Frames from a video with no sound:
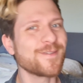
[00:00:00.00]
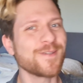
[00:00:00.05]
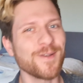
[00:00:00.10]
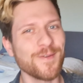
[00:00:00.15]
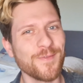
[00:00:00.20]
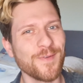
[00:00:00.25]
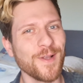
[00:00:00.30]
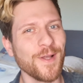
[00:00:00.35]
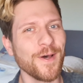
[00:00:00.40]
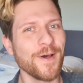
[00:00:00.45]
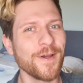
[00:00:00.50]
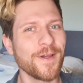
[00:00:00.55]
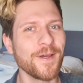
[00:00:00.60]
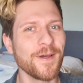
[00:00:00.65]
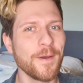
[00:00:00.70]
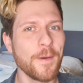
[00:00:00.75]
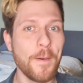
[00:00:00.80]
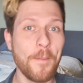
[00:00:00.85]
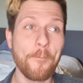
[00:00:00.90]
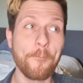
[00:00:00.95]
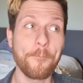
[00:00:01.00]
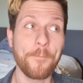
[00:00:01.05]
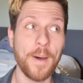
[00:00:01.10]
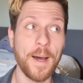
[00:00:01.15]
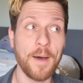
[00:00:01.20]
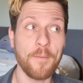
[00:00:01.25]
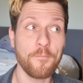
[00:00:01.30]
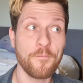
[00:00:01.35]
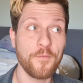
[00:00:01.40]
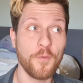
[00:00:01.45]
sort of look,
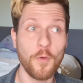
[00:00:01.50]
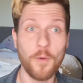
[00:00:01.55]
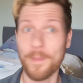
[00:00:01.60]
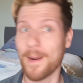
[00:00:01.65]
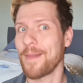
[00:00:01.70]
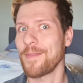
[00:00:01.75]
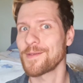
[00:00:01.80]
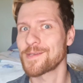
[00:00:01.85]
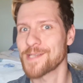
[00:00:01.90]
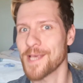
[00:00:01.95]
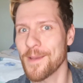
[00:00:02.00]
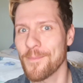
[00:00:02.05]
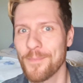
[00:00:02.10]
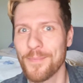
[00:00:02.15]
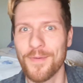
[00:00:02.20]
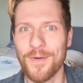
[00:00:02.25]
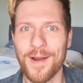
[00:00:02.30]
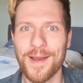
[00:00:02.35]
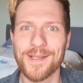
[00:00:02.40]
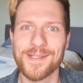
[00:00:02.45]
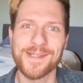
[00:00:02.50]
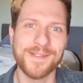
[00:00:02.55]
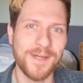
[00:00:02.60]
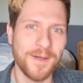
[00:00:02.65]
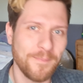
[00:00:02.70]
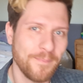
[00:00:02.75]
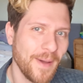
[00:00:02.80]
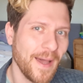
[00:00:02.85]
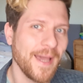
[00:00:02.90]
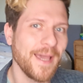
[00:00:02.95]
but for about the same price as
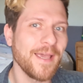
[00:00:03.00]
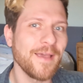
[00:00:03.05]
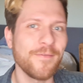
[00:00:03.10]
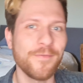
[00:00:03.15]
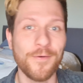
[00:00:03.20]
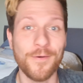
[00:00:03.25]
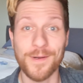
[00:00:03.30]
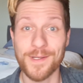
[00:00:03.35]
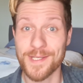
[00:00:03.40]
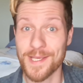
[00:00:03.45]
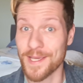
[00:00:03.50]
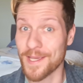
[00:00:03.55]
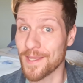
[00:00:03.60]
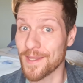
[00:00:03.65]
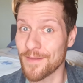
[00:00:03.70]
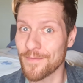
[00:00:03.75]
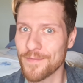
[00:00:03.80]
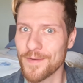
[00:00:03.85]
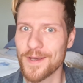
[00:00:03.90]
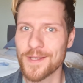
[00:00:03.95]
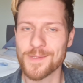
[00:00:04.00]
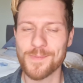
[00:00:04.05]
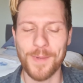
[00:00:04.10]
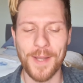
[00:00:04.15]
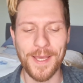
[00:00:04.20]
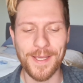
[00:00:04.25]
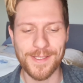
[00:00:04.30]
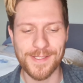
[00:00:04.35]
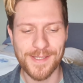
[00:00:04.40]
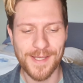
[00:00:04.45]
I'd pay for a ticket in the first
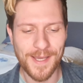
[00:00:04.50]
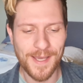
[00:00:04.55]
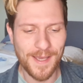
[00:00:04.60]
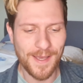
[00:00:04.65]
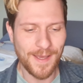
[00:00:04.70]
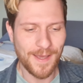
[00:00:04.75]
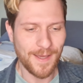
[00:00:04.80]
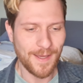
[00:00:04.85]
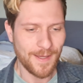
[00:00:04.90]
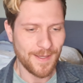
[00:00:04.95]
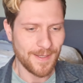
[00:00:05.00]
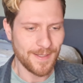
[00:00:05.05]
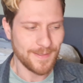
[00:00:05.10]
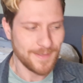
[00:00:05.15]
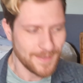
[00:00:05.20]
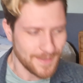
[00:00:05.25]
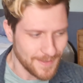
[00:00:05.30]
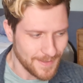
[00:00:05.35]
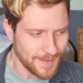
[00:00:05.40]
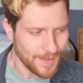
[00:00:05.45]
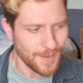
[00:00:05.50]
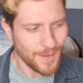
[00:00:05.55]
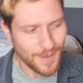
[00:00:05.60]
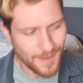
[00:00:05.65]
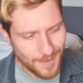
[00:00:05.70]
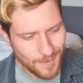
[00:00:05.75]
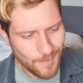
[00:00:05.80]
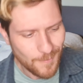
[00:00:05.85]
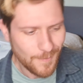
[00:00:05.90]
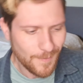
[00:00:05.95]
place.
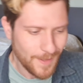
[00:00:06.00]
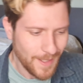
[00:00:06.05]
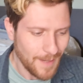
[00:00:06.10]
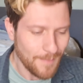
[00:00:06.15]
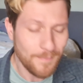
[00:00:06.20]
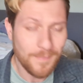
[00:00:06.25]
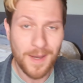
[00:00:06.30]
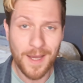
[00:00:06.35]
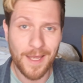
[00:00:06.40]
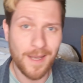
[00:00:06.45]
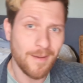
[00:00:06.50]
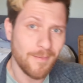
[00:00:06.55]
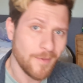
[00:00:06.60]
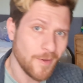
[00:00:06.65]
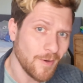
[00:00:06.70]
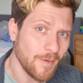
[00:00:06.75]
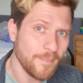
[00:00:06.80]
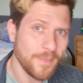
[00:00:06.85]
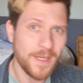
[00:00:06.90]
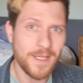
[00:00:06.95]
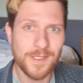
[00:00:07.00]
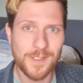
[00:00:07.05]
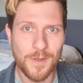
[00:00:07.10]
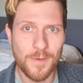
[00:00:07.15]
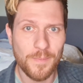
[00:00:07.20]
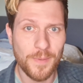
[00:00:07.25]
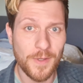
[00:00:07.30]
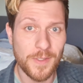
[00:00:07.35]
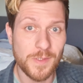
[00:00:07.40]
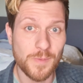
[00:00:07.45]
Thought that might not be
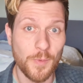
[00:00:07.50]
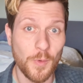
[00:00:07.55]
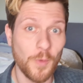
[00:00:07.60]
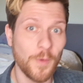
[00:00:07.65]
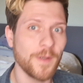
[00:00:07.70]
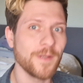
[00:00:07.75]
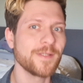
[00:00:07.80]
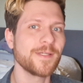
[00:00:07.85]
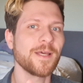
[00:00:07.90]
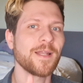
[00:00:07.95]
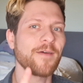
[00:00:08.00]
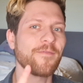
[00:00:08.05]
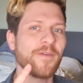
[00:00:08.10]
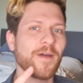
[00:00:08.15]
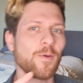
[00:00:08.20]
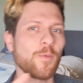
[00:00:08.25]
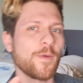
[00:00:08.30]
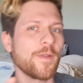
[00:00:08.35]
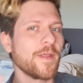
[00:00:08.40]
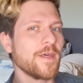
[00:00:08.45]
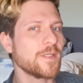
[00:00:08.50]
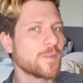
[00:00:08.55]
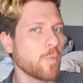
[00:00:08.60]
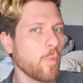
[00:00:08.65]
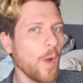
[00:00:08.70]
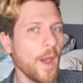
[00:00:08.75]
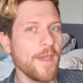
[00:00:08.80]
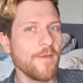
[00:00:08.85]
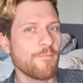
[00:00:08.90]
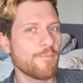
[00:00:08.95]
too possible until I found one of these
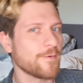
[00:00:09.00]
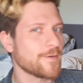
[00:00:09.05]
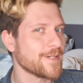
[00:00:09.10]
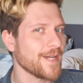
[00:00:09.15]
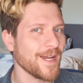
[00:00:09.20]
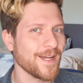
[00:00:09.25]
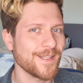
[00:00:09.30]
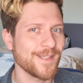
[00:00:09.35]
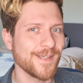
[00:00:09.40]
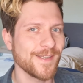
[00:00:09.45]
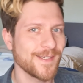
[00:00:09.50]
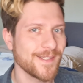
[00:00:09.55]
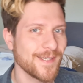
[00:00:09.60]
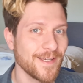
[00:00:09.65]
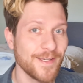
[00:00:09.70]
wave projectors.